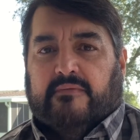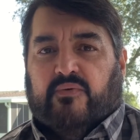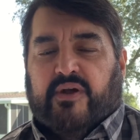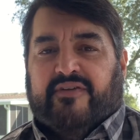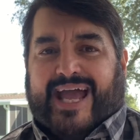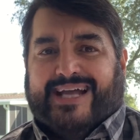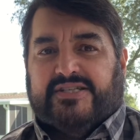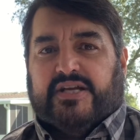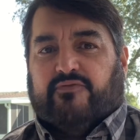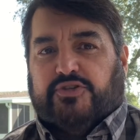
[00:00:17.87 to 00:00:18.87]
we've had
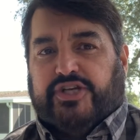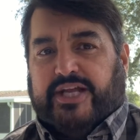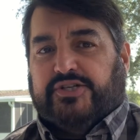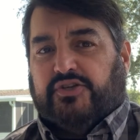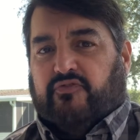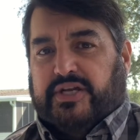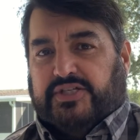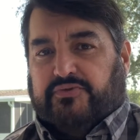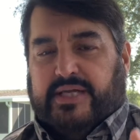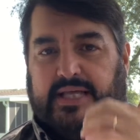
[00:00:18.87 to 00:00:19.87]
several changes over
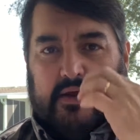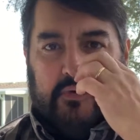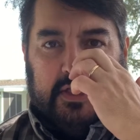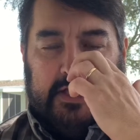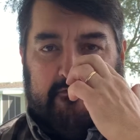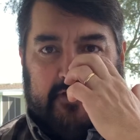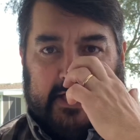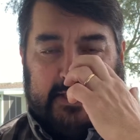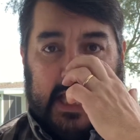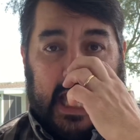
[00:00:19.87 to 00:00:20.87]
history that really
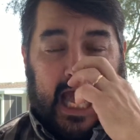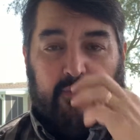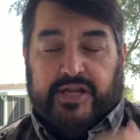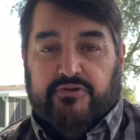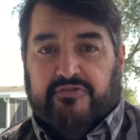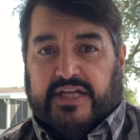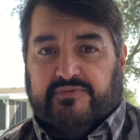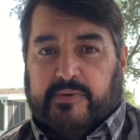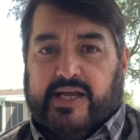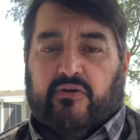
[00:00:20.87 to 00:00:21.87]
affect how we do things
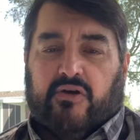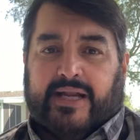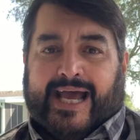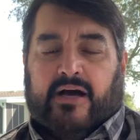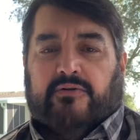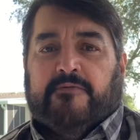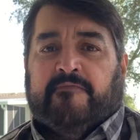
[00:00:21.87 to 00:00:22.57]
from here on out.